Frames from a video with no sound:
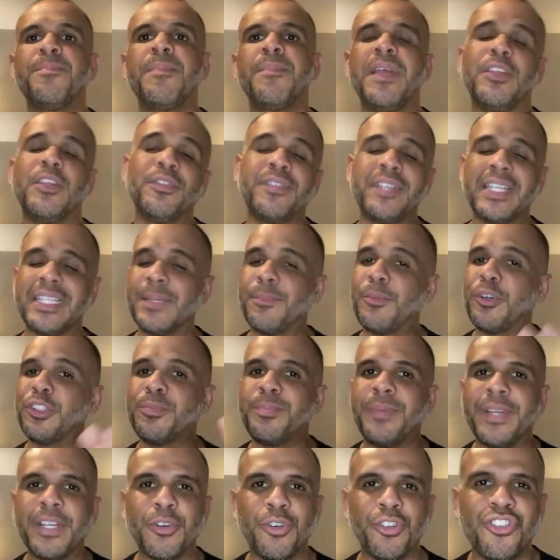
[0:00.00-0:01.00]
you said about
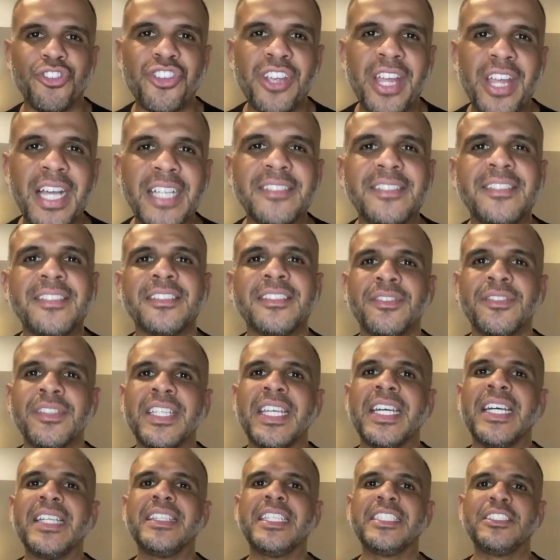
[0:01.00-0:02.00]
Michael Jackson,
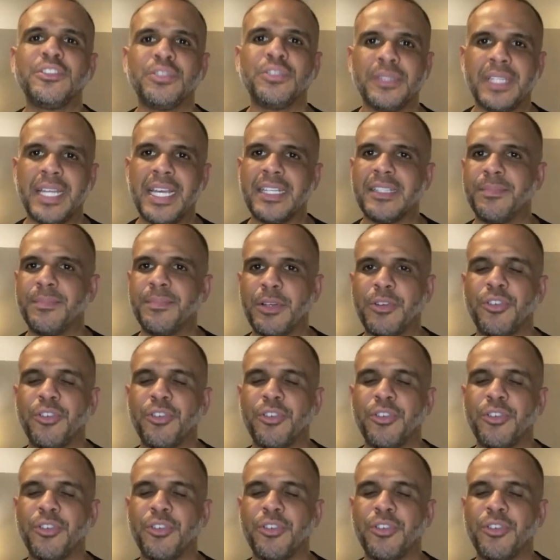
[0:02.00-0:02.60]
yeah, that you liked yeah.